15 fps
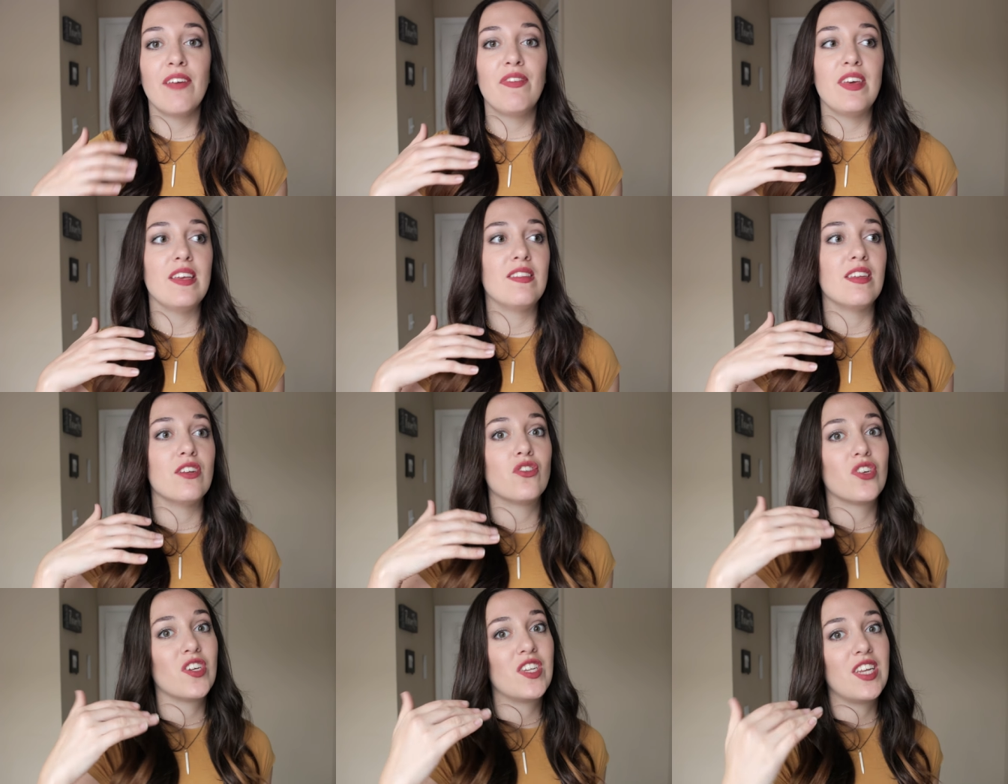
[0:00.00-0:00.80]
If he's
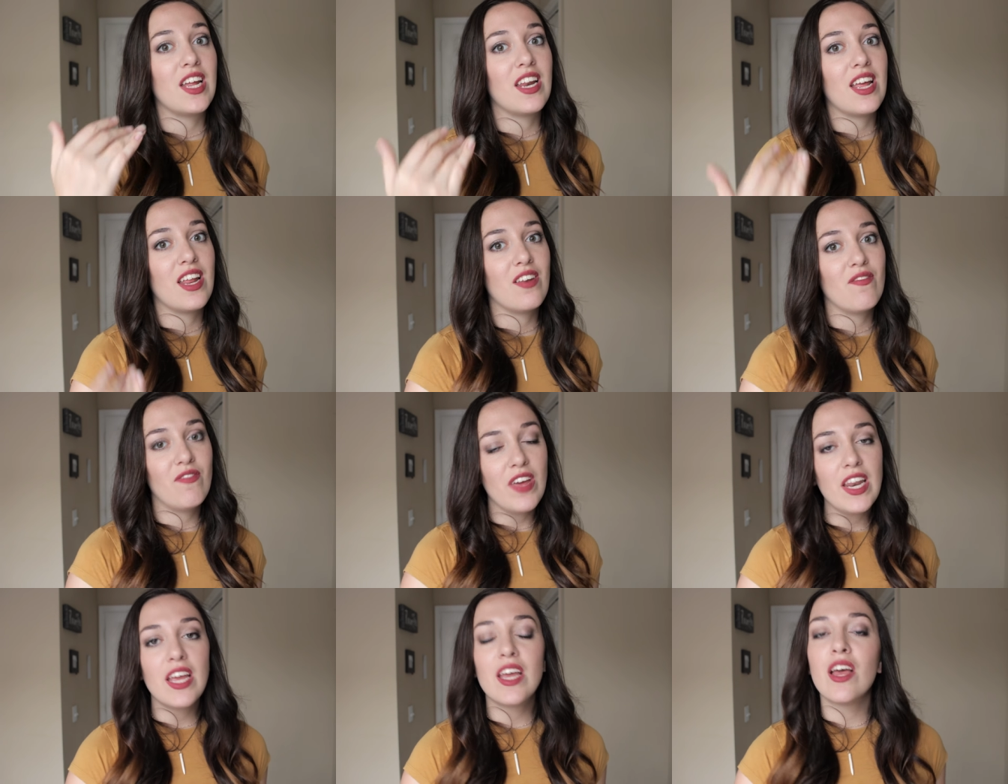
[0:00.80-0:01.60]
interested in
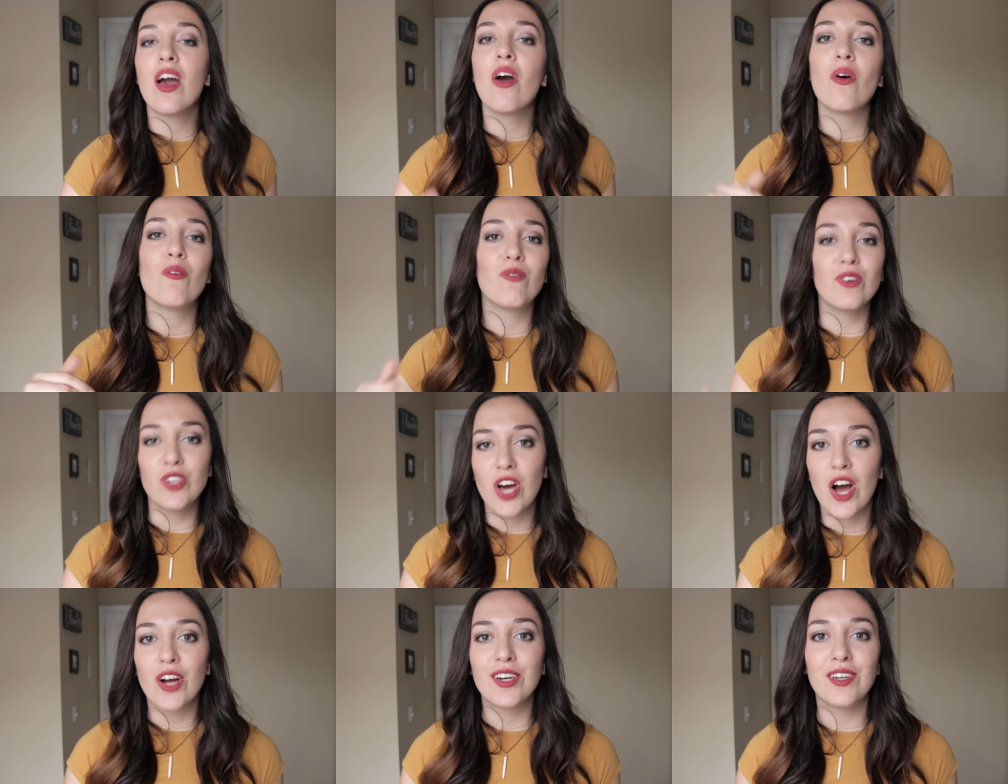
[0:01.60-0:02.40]
video and
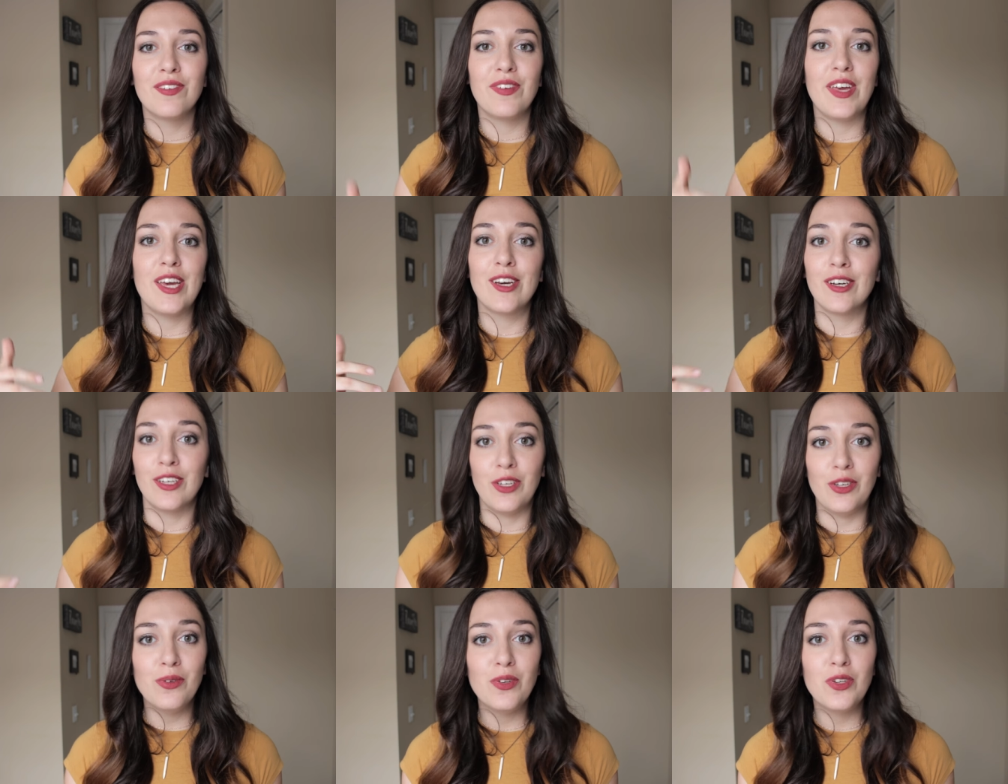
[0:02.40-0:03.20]
photography or
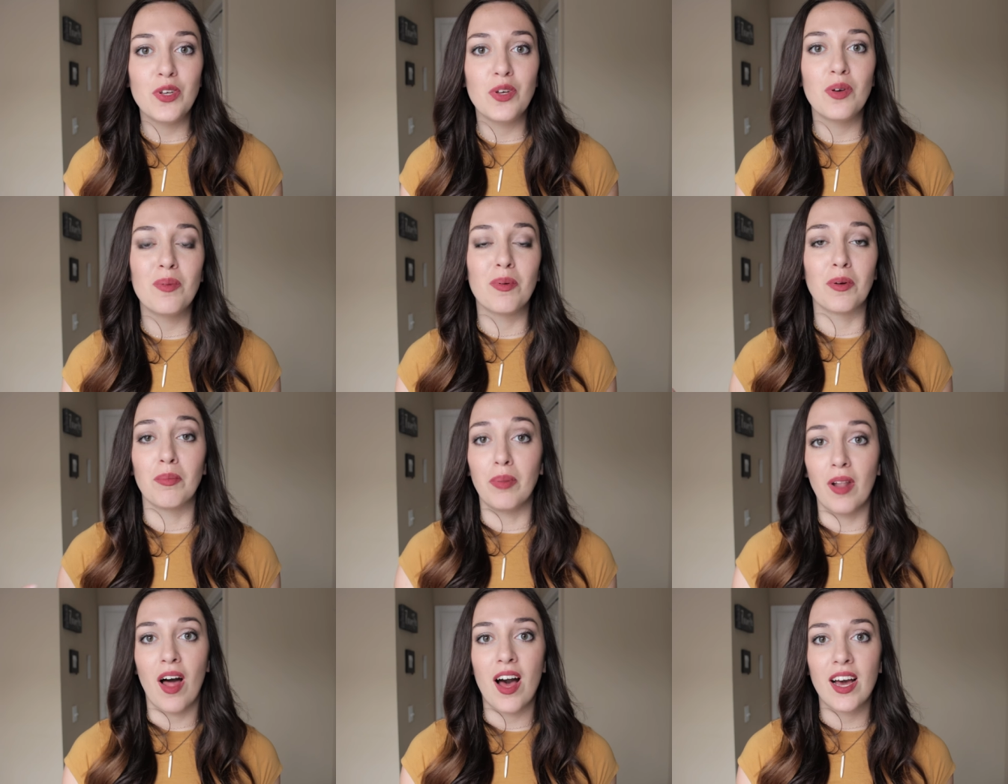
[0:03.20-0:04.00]
YouTube or
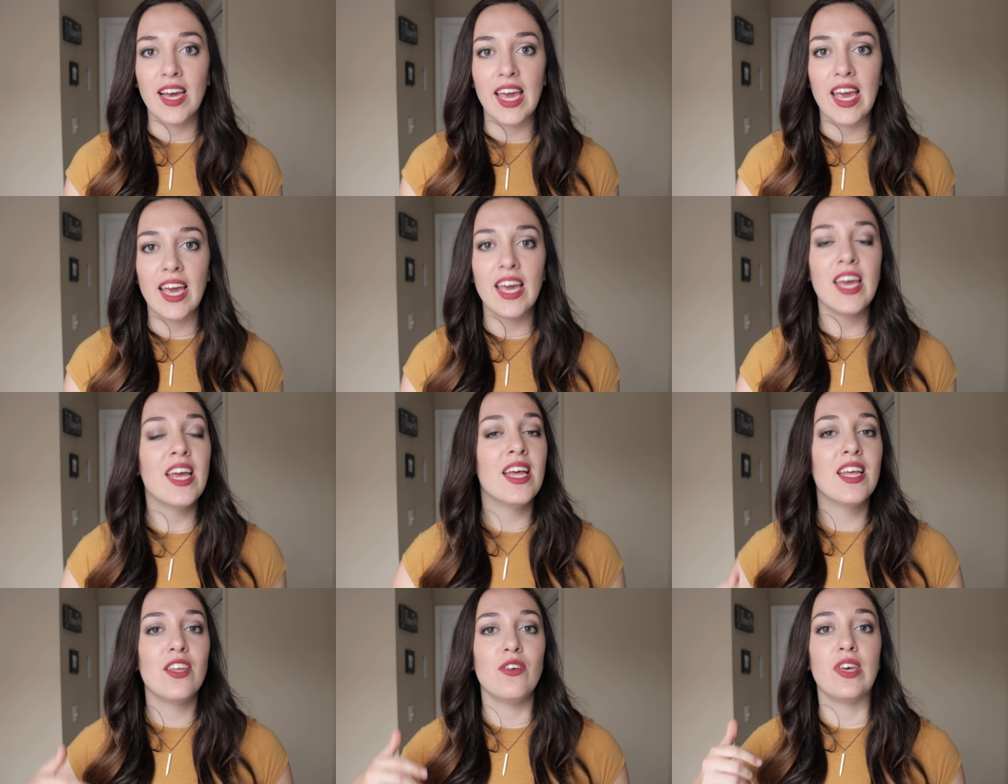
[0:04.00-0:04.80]
blogging,
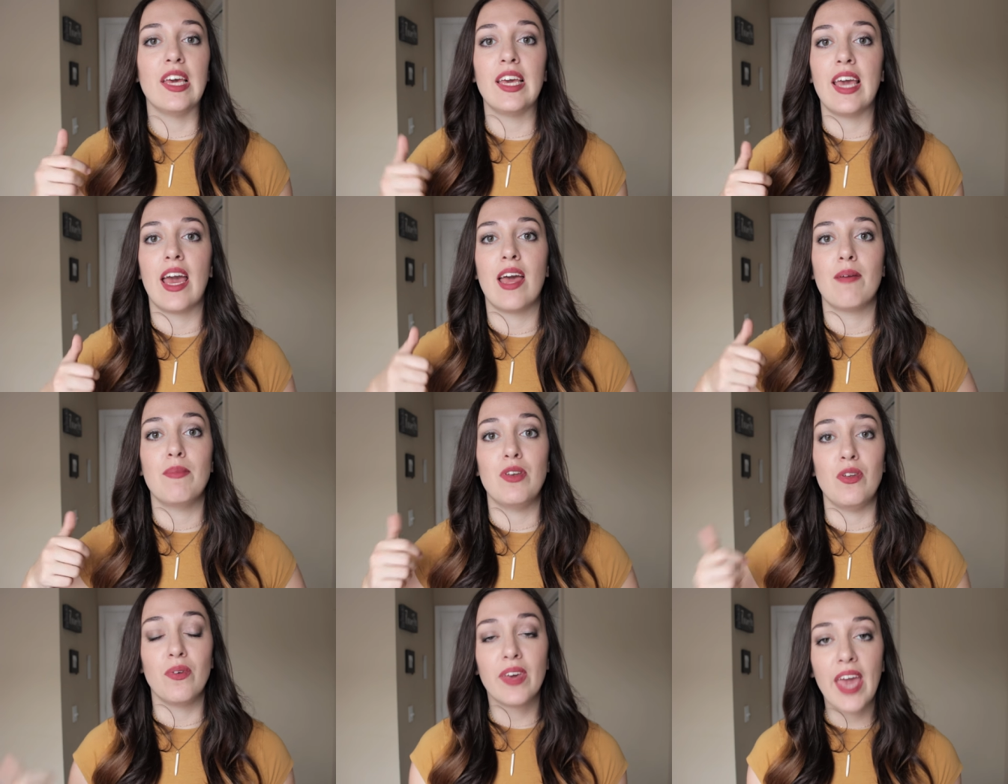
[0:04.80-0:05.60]
you can get him
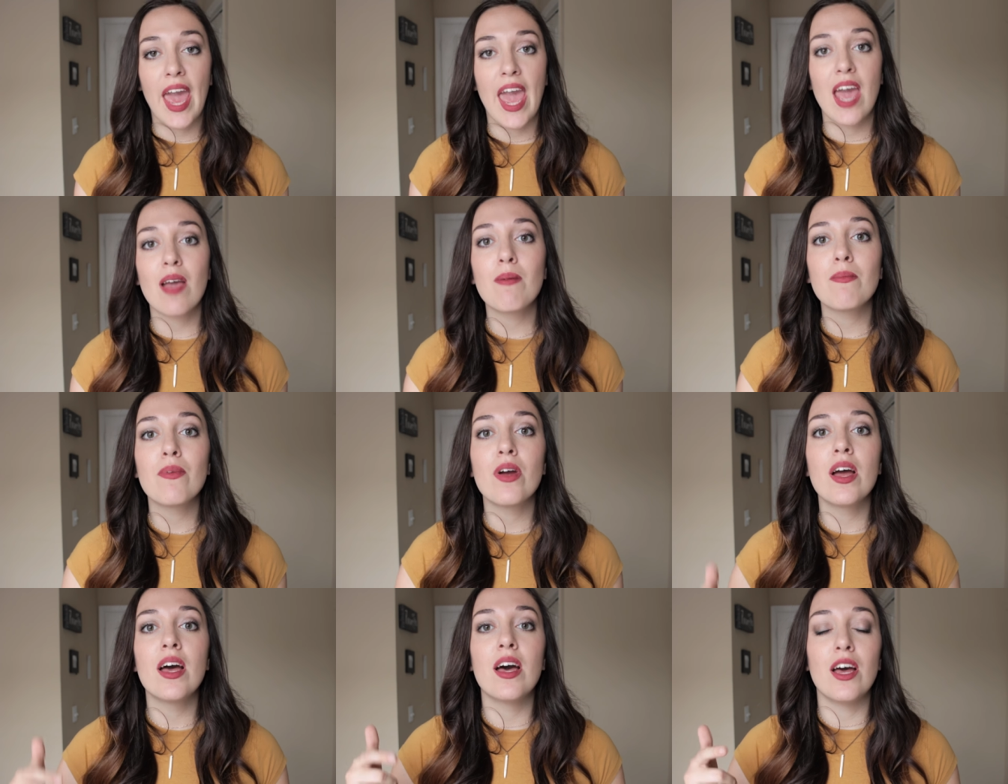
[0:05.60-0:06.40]
a new
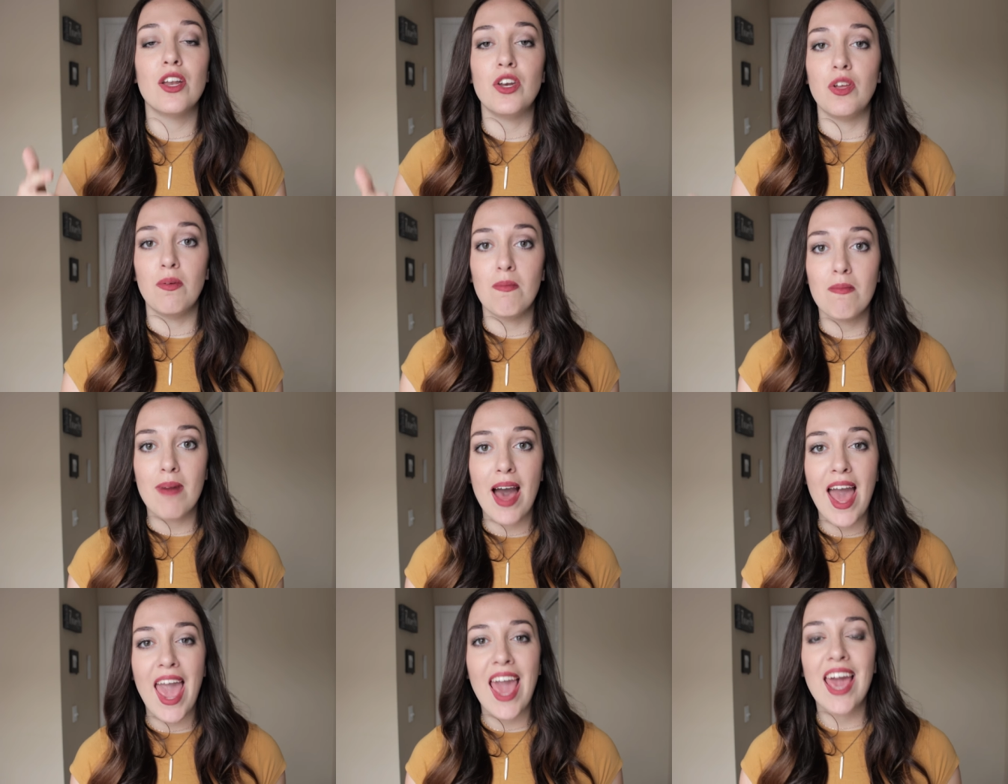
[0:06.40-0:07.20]
camera, a new
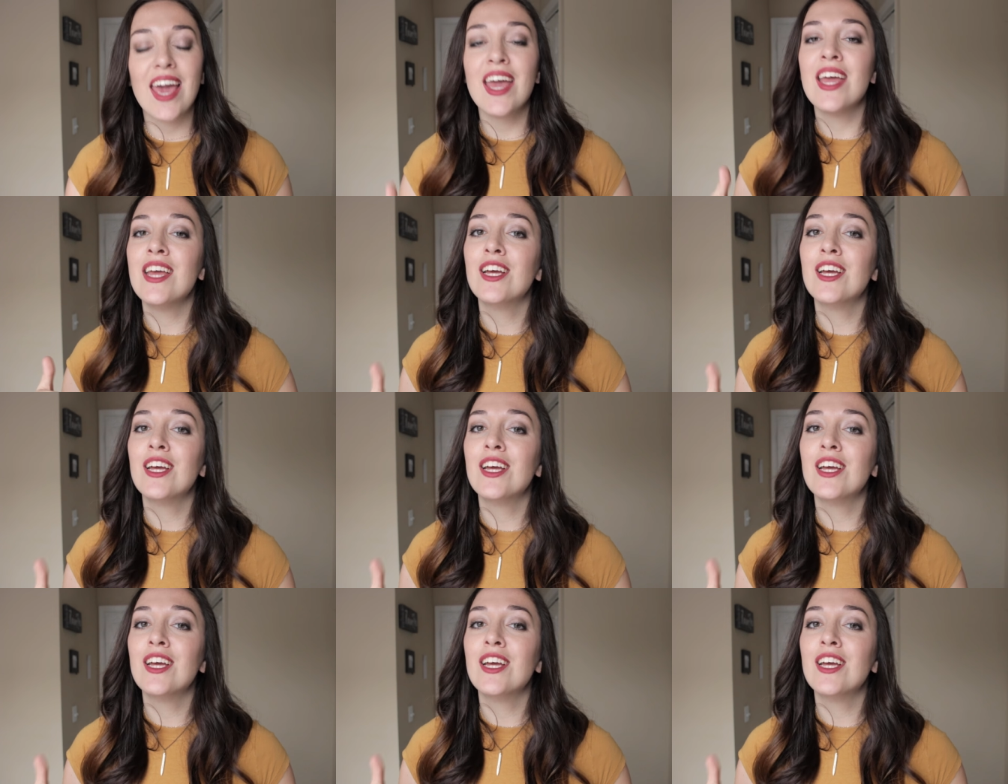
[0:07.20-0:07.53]
mic,